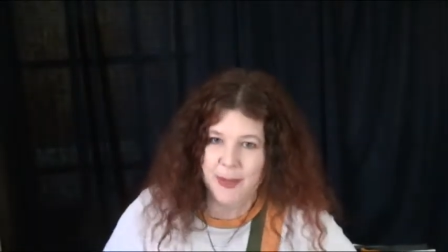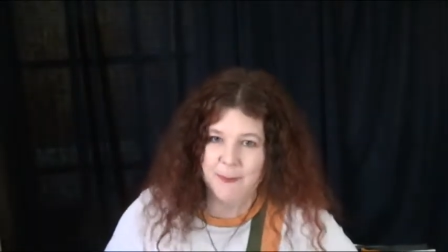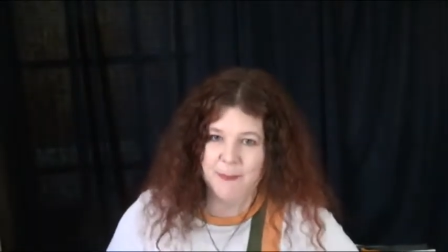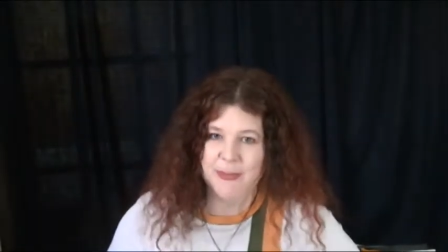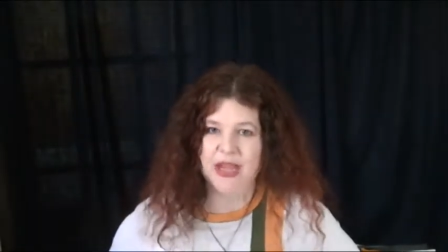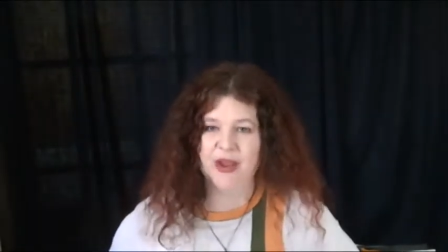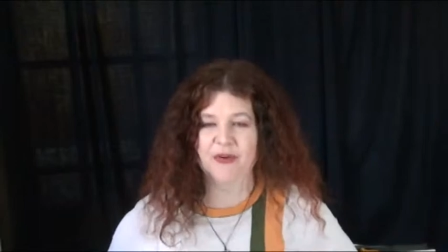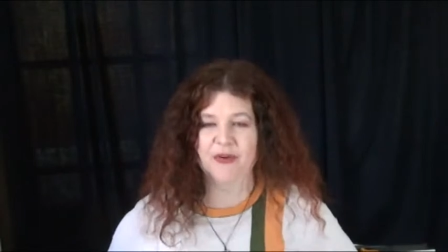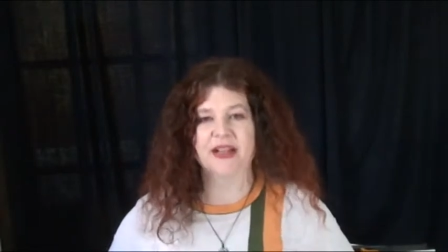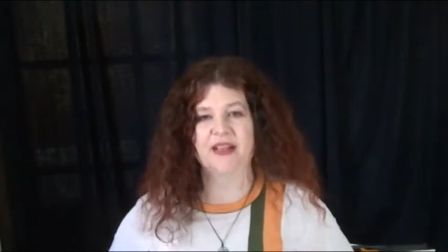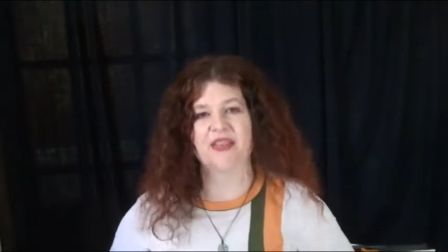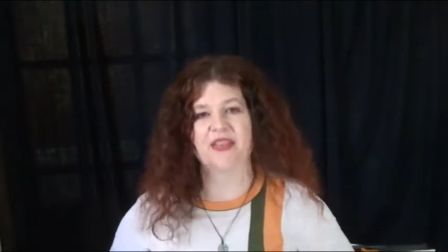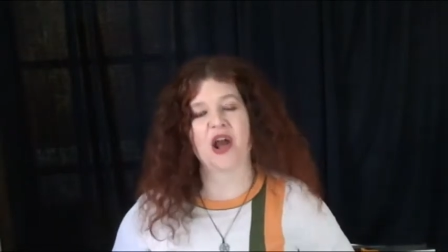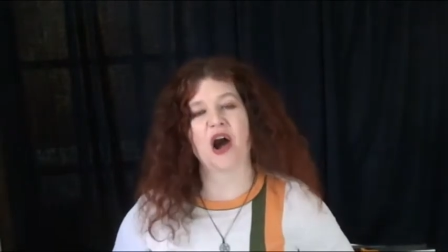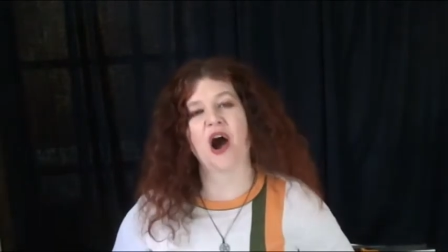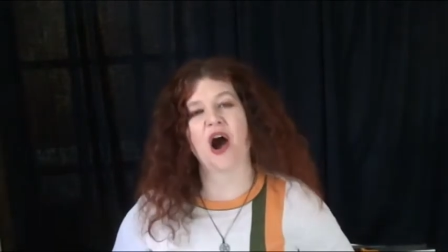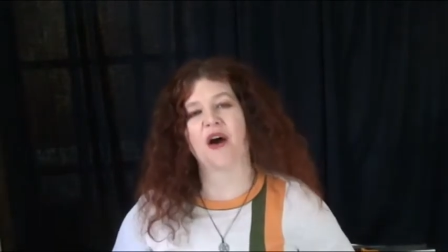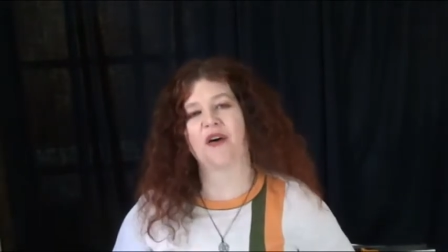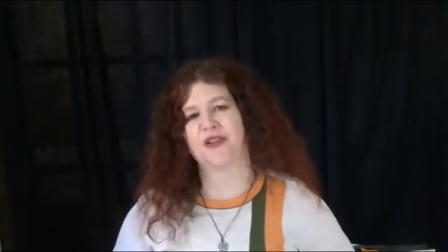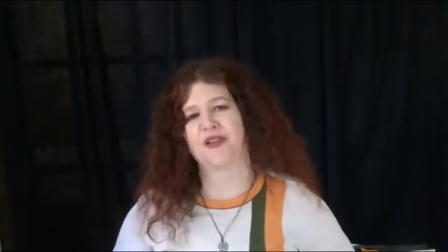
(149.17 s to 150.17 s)
bickering in the
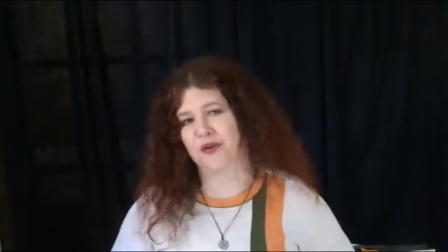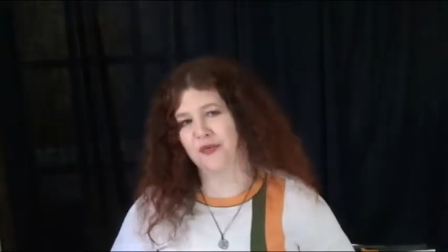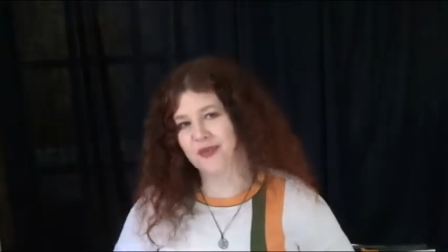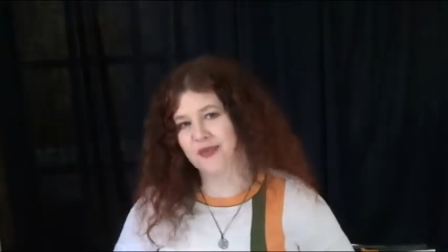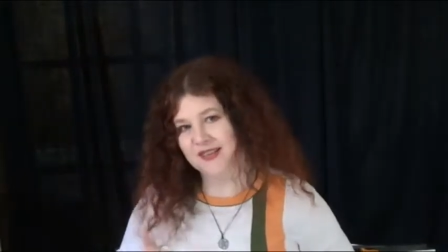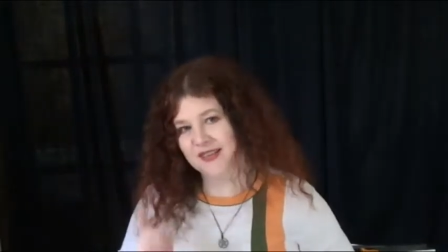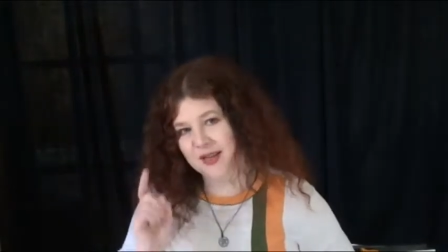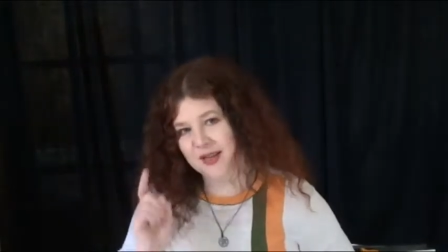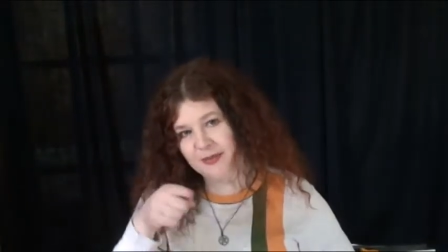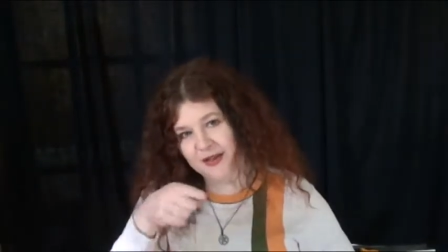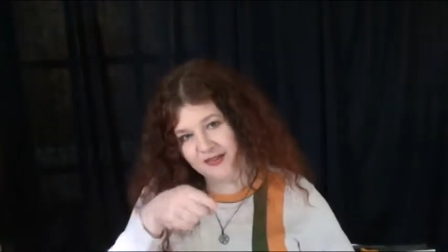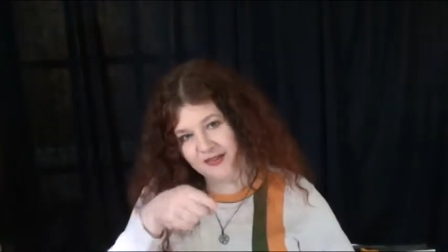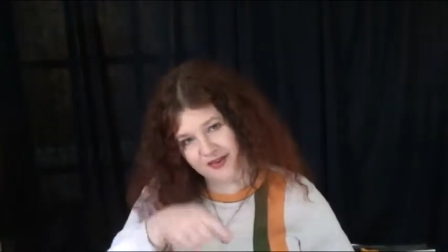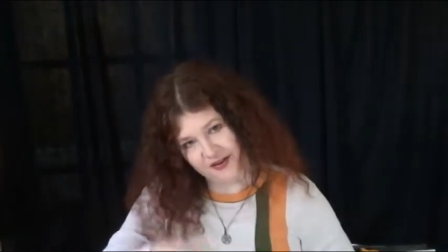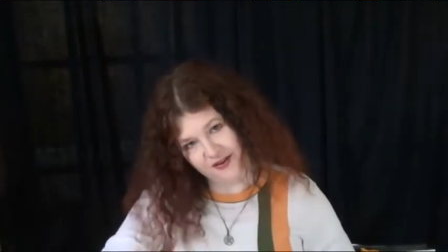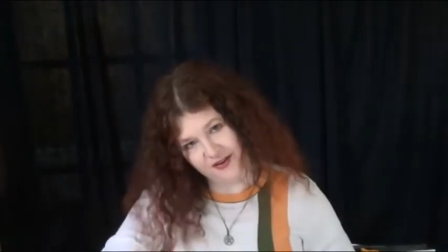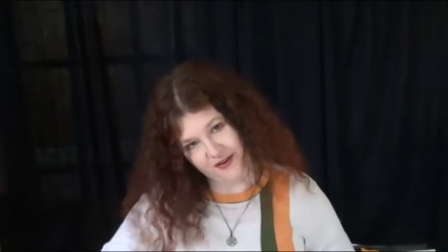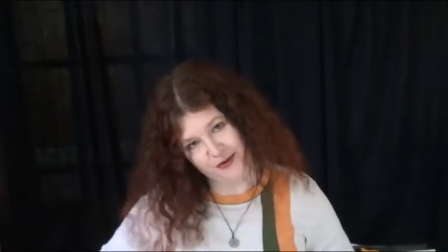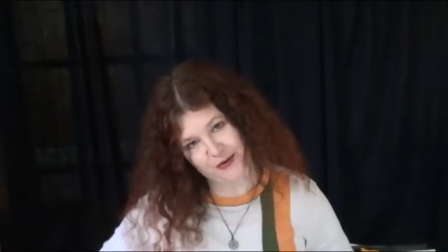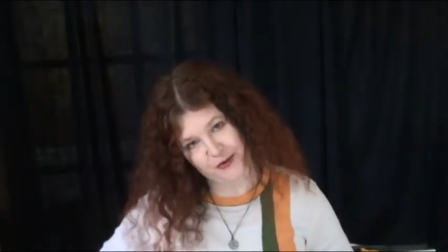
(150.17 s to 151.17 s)
car as only siblings
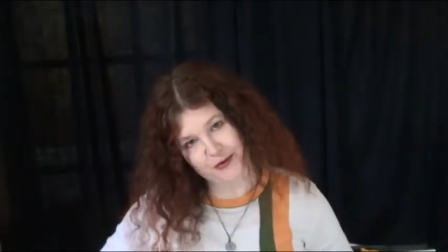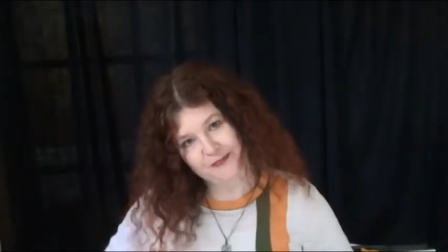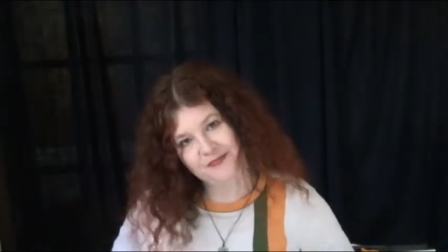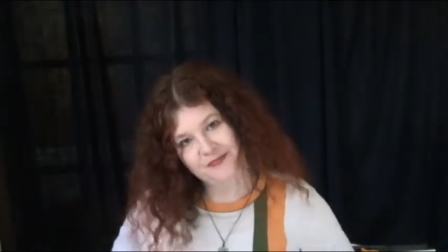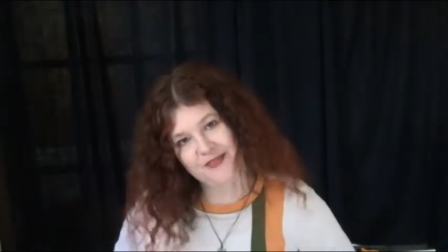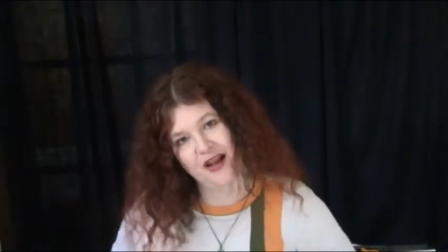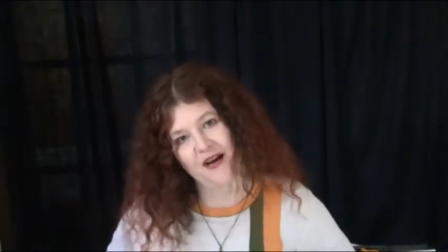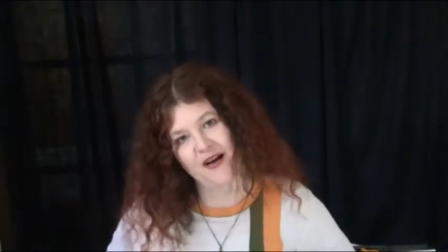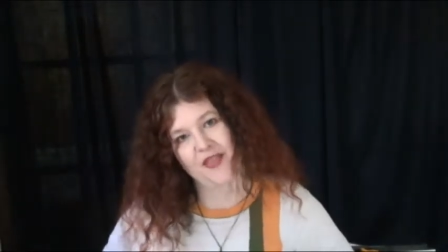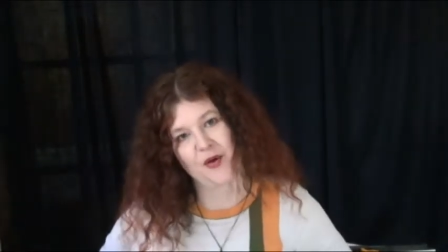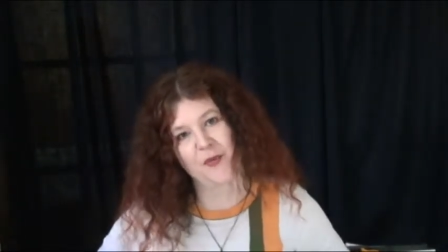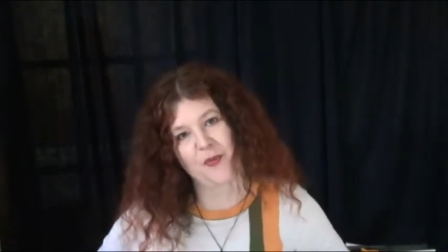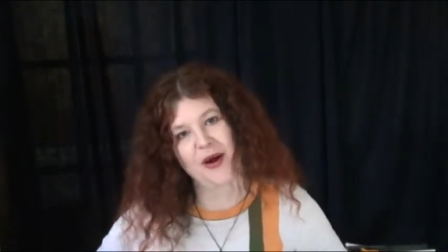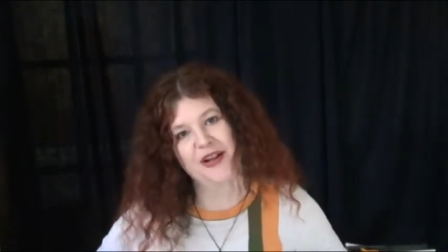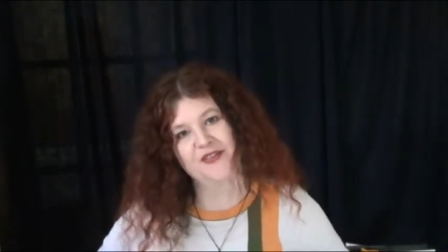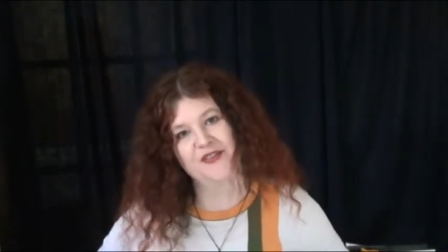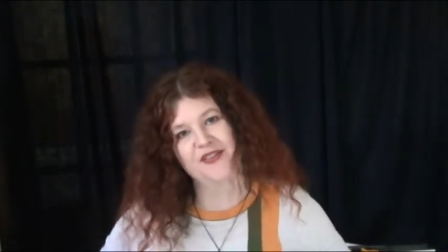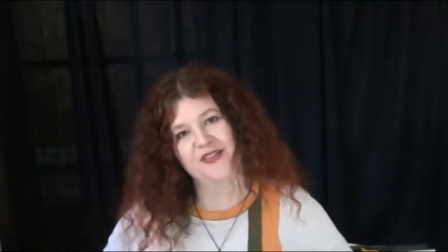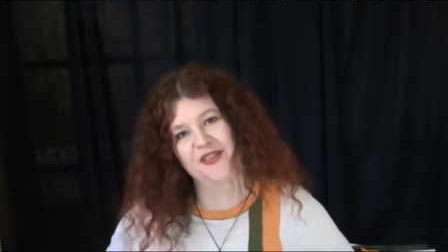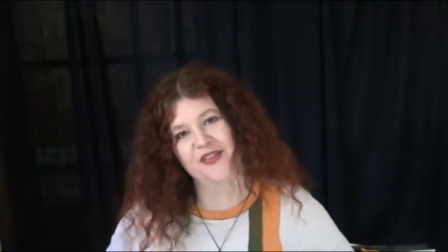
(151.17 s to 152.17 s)
can do, on their
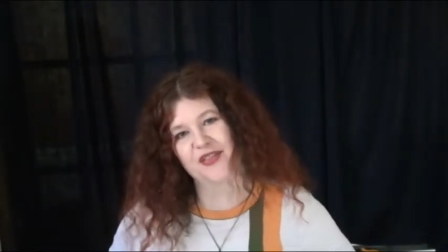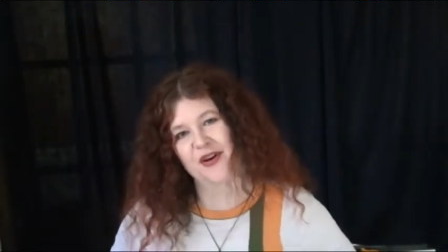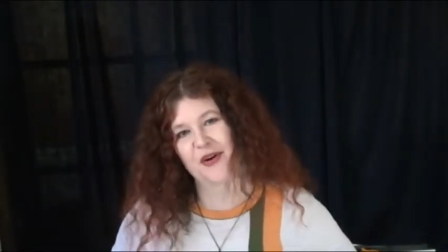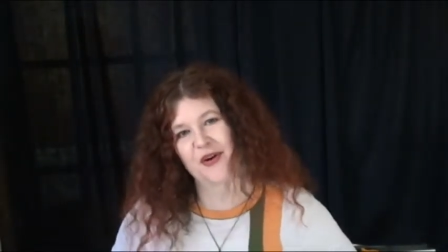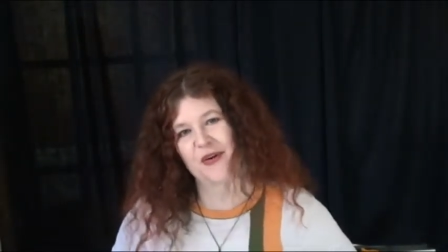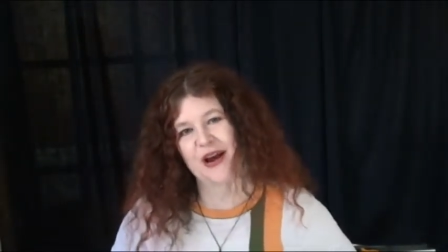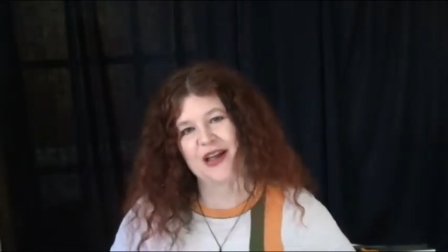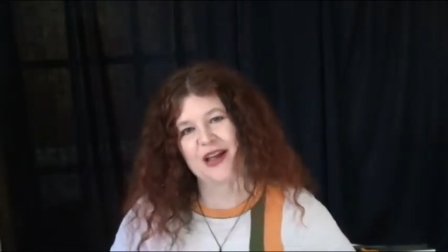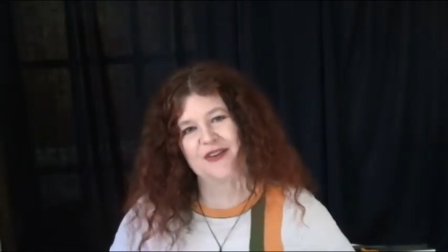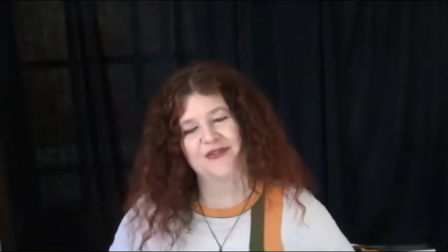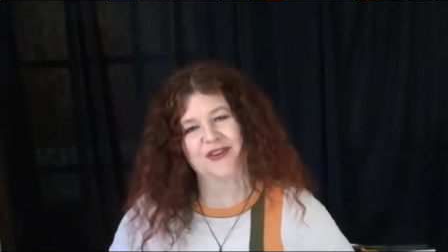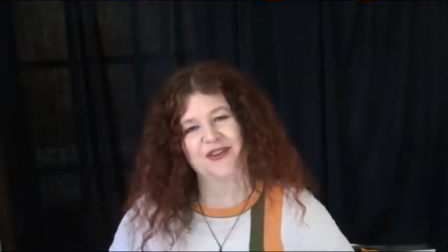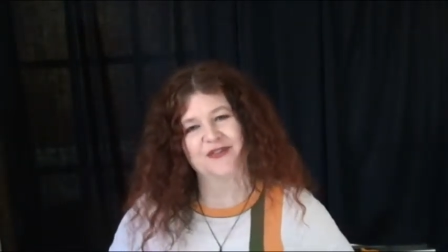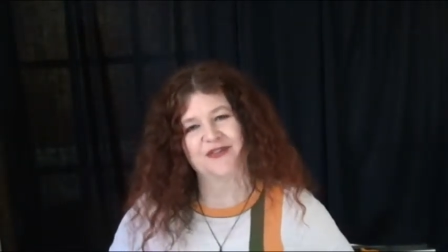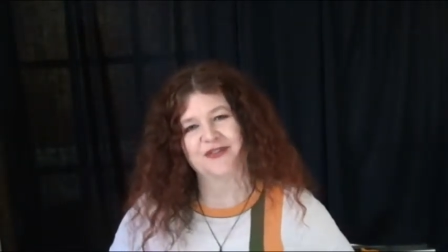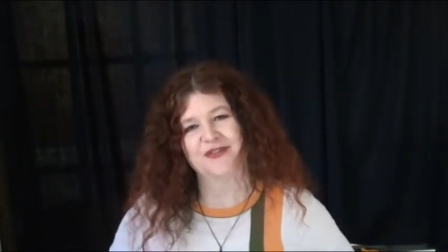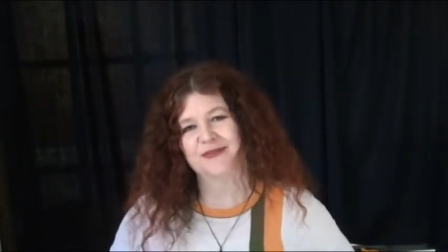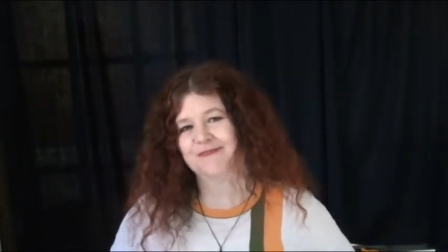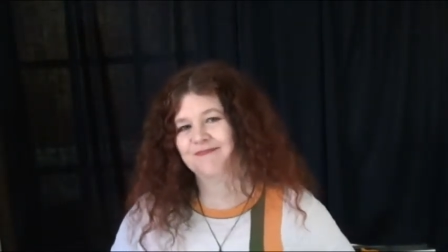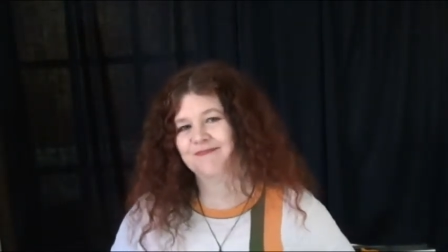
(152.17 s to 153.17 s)
way to visit the grave of